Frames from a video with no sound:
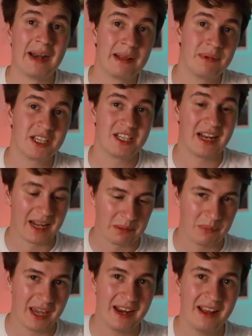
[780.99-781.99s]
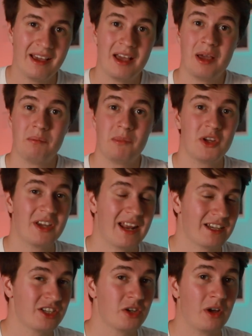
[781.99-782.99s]
animation that I made, but you can
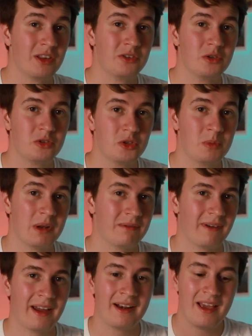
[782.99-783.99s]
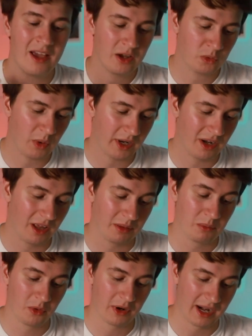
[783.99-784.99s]
actually go on YouTube and find quite a lot
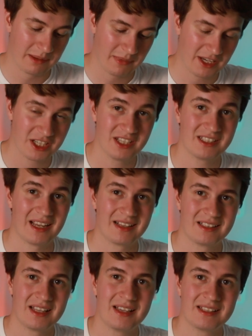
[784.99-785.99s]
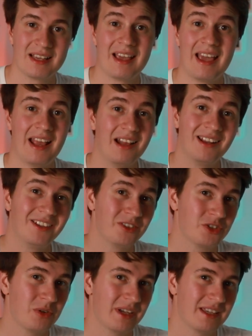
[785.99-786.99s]
more animations like this. And the little
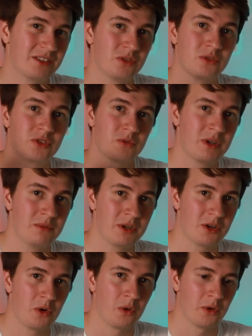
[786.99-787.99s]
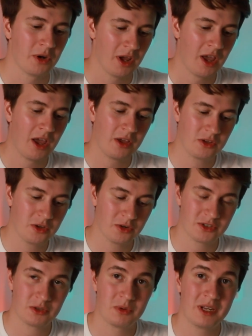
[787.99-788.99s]
trick is to screen record your
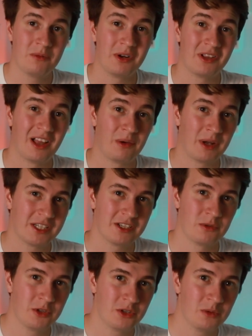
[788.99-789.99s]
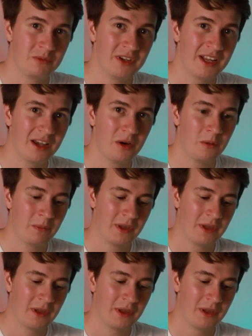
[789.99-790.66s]
screen when watching the YouTube video